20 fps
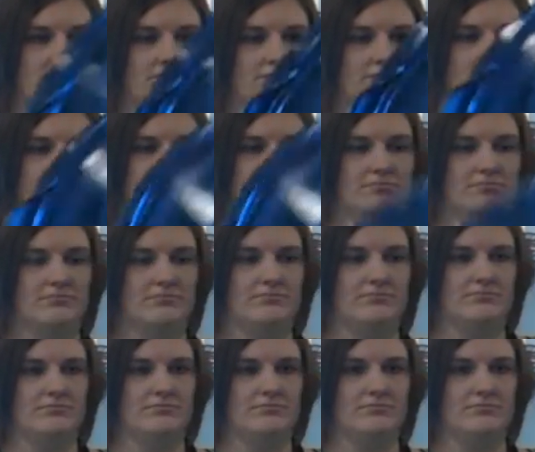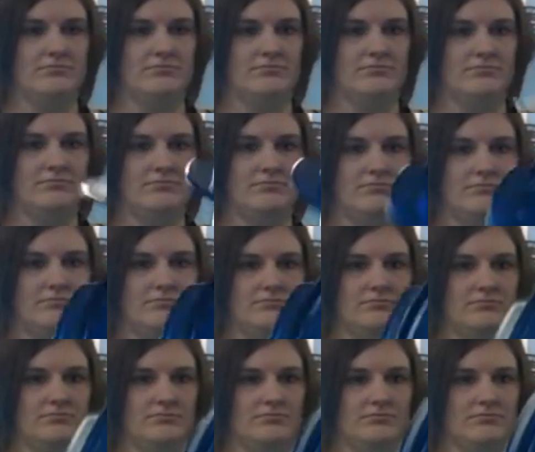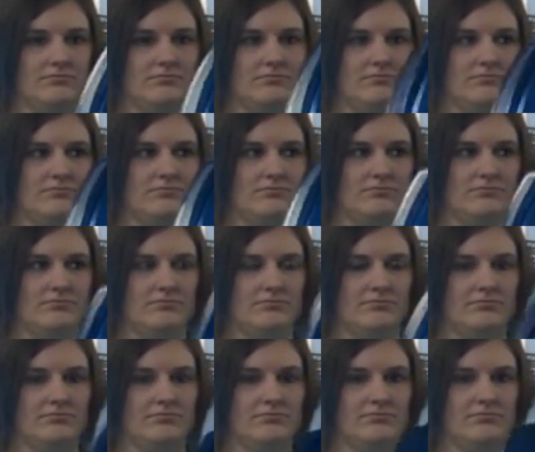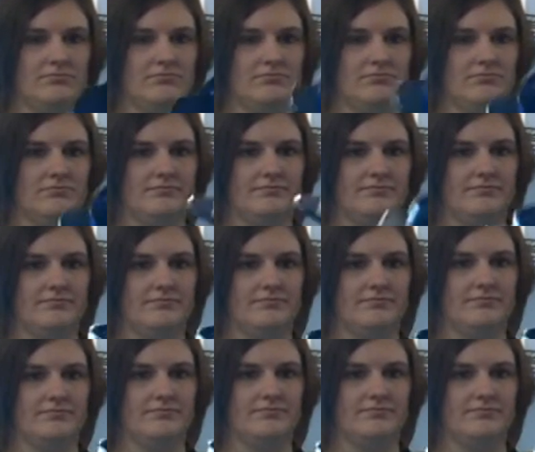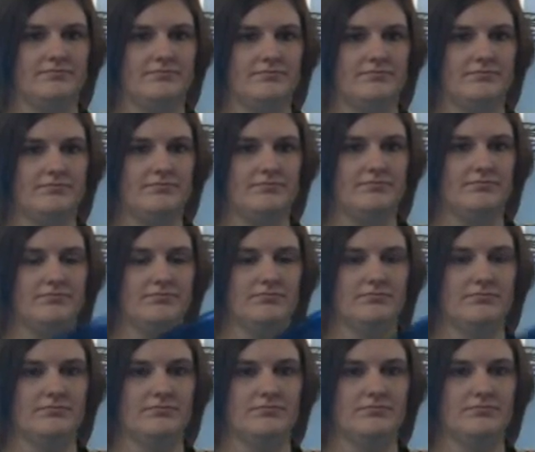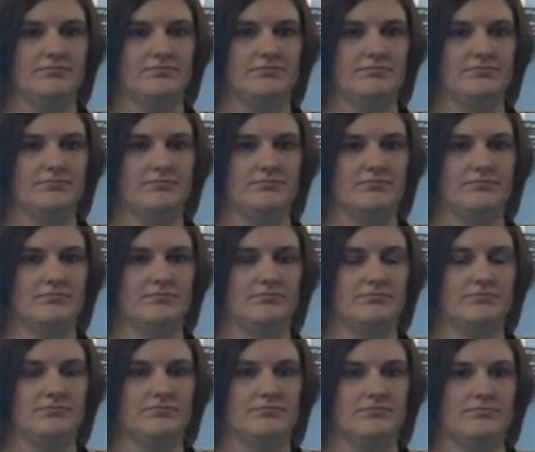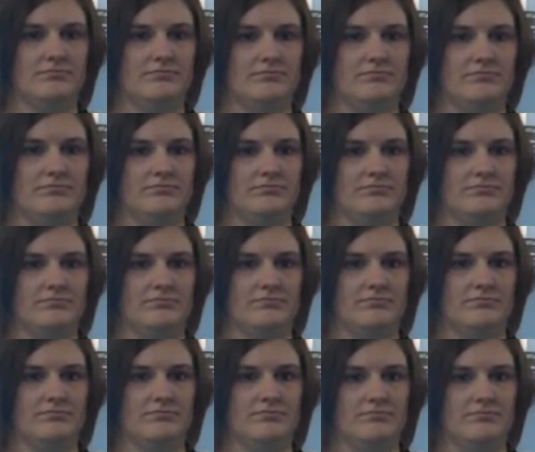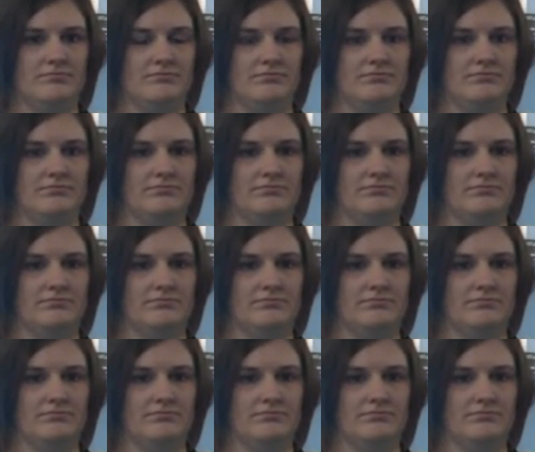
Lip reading: No words are spoken by the person on screen.